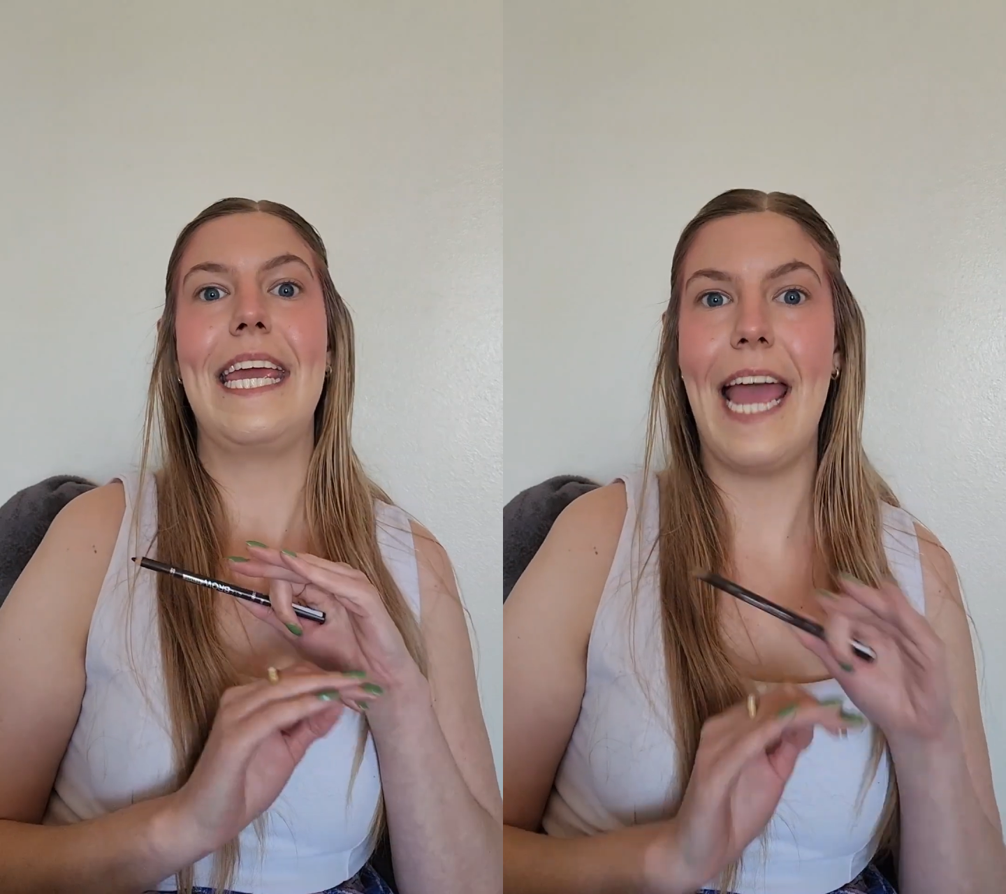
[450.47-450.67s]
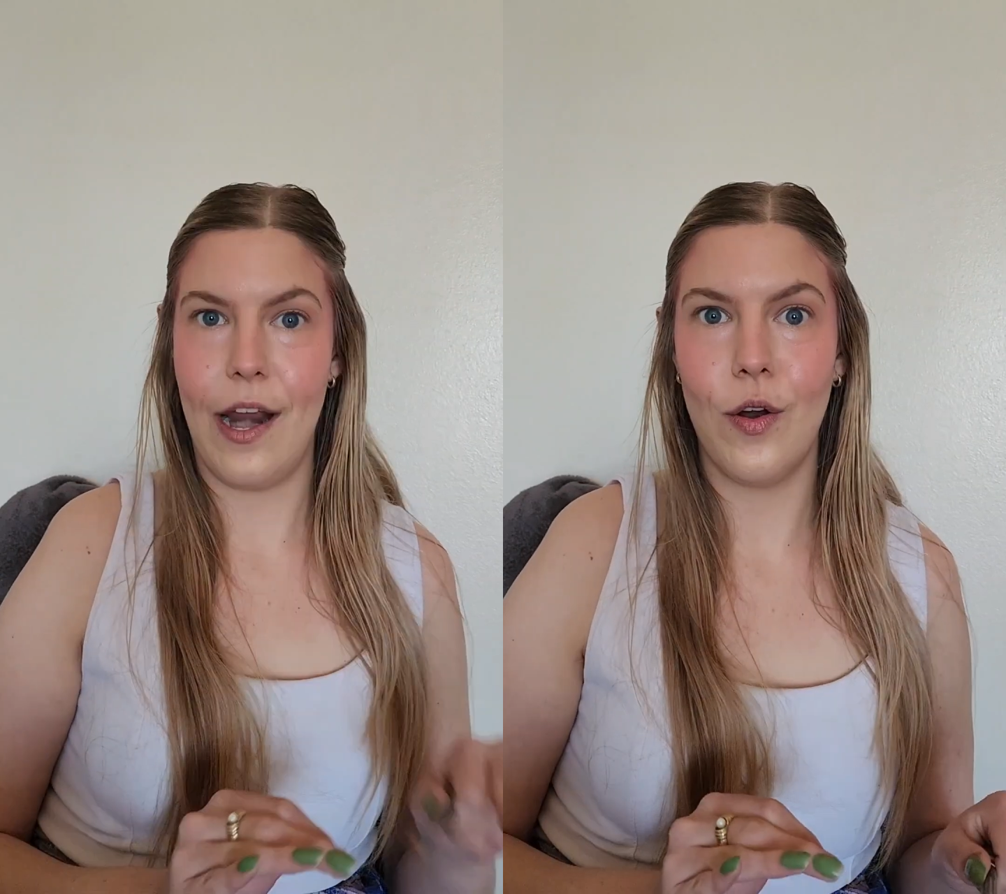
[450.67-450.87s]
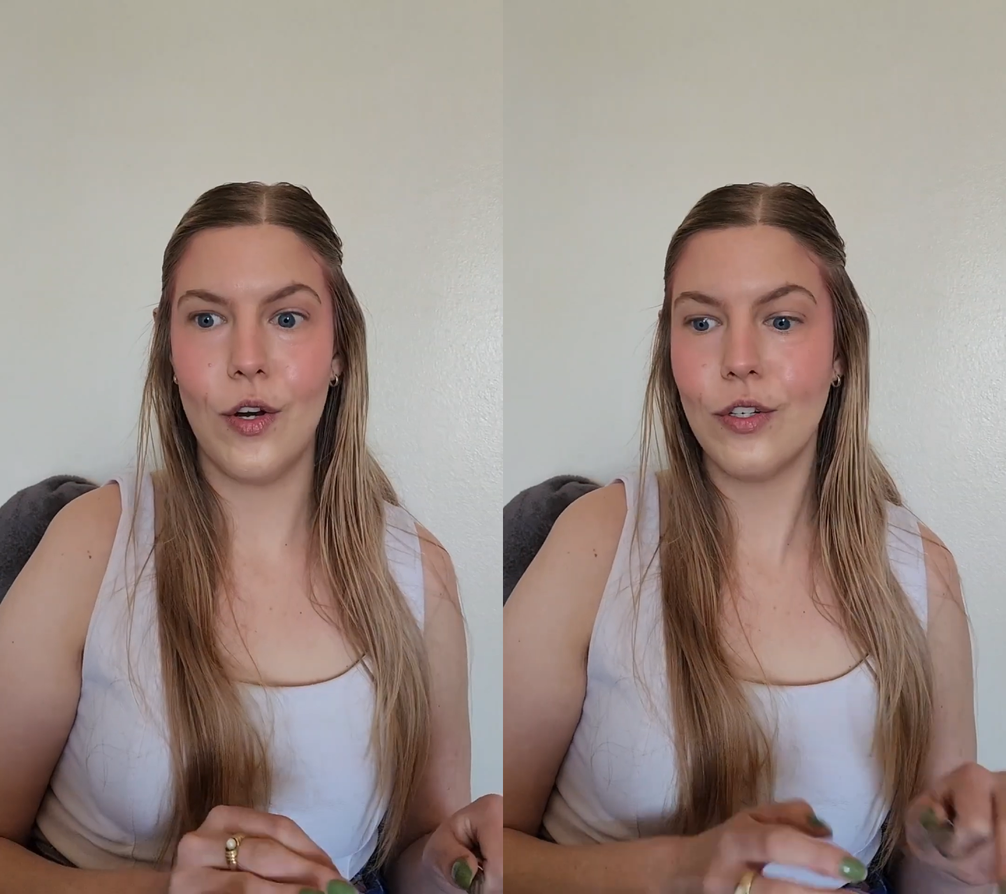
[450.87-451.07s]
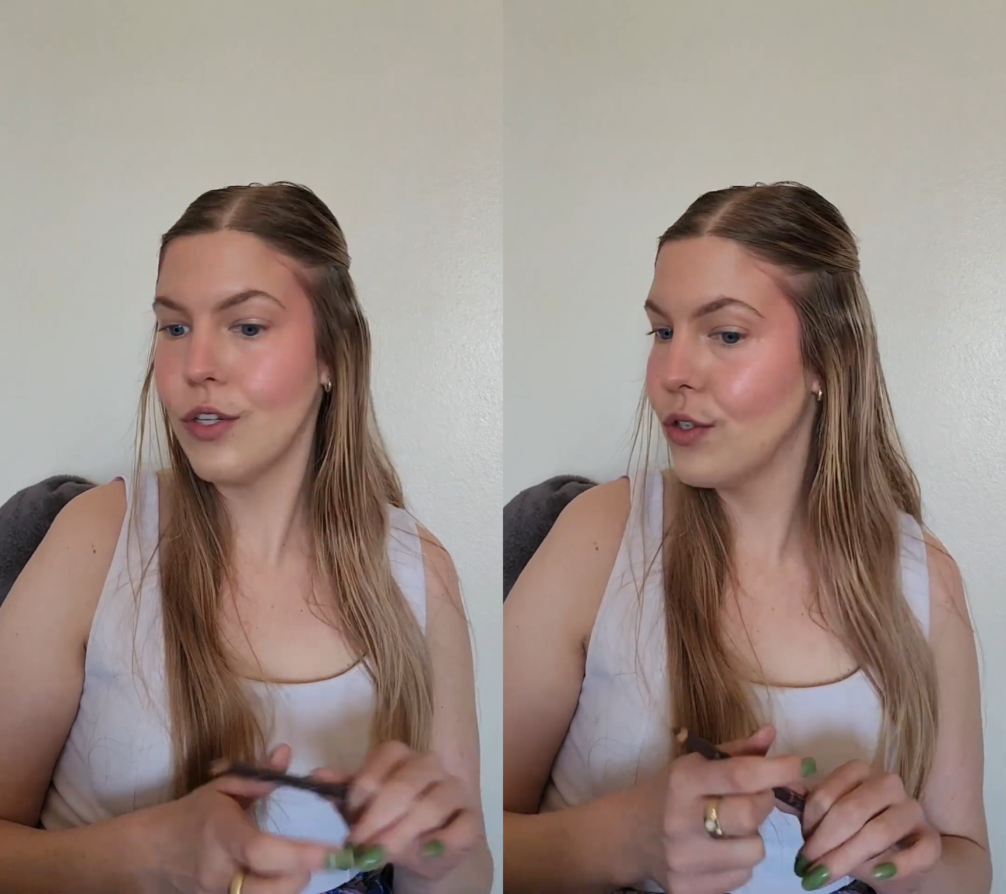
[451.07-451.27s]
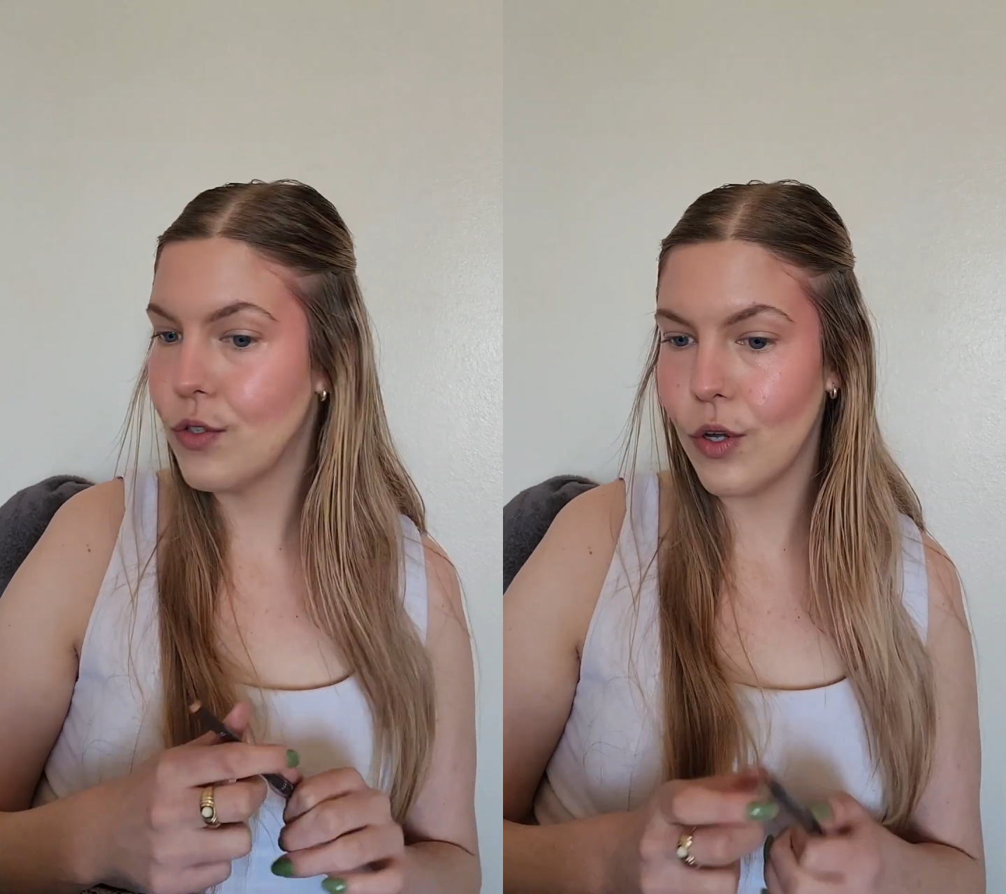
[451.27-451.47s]
cannot
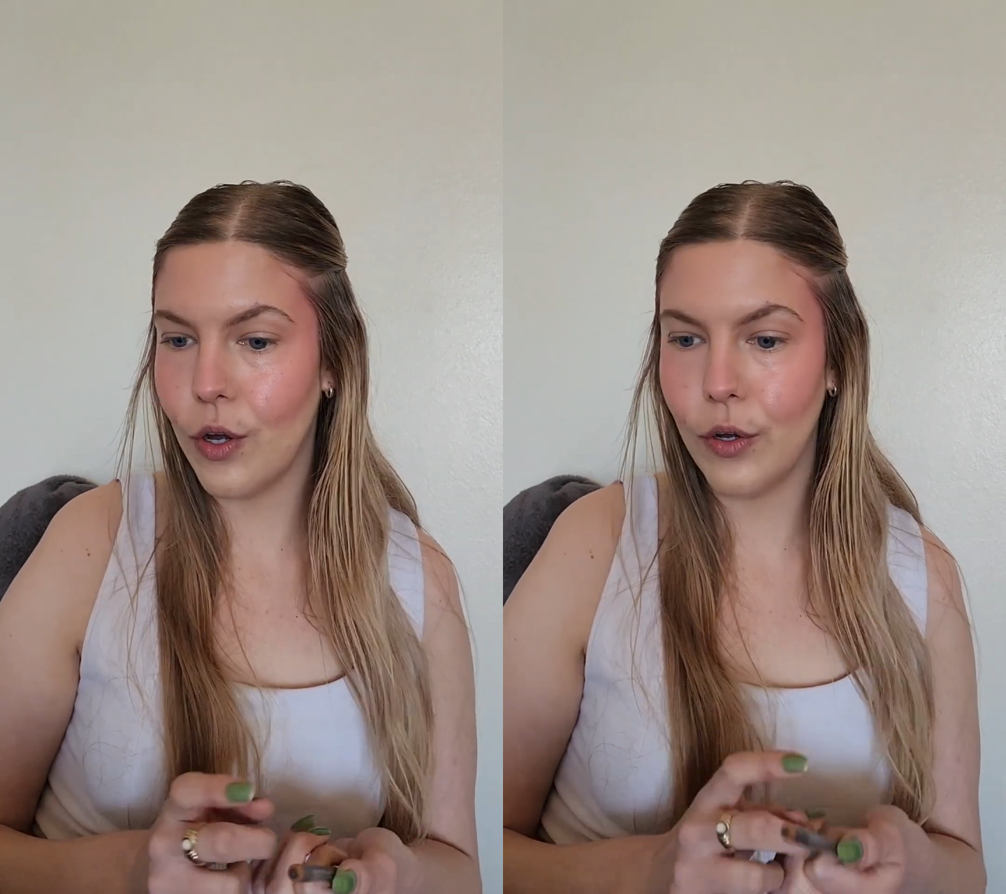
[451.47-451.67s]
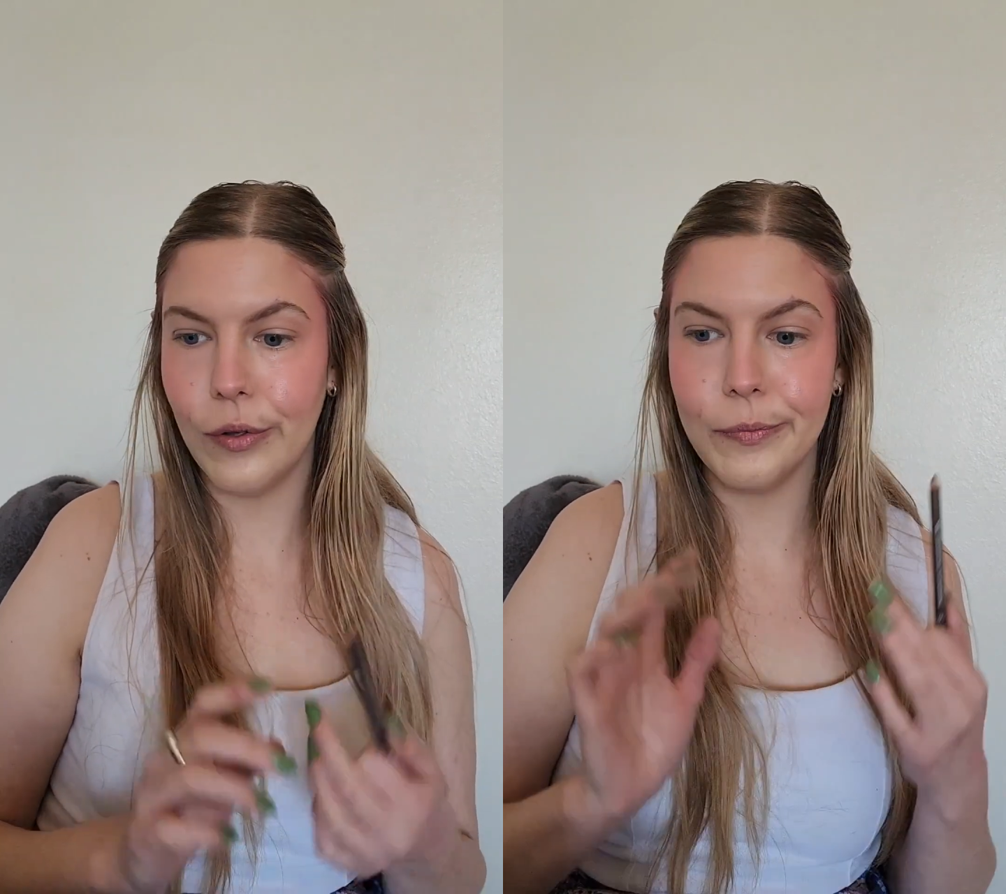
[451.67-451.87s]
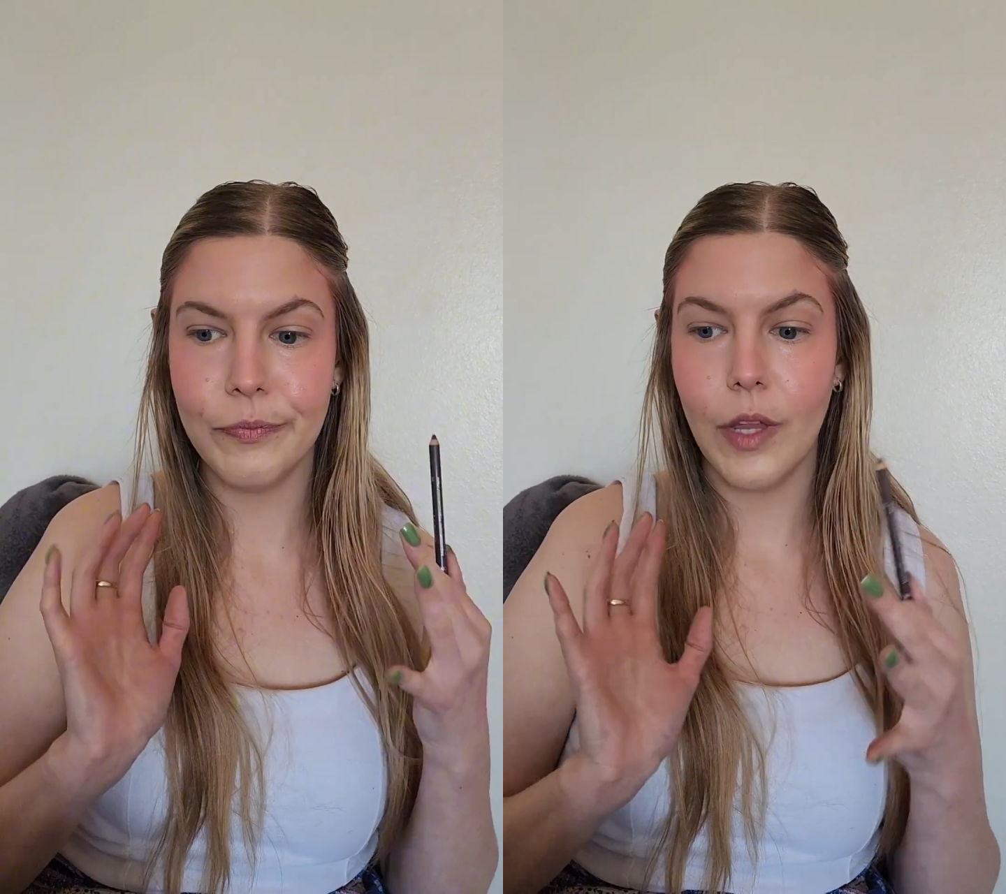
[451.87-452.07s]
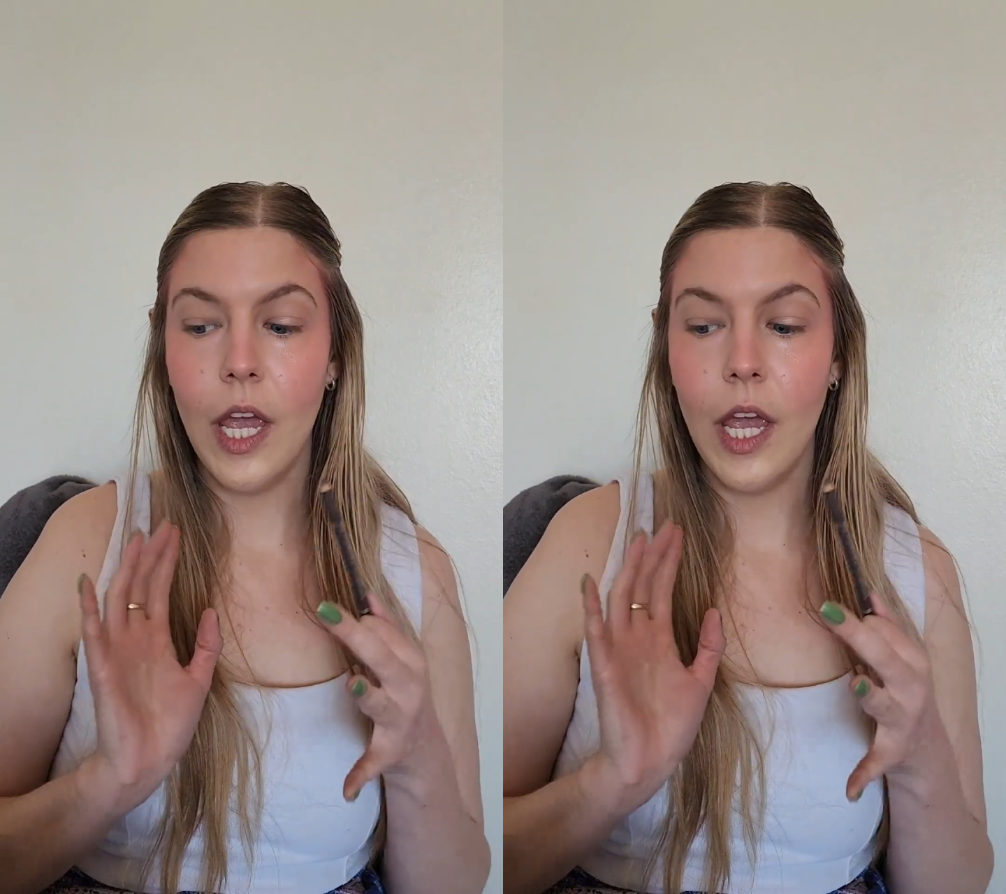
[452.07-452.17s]
so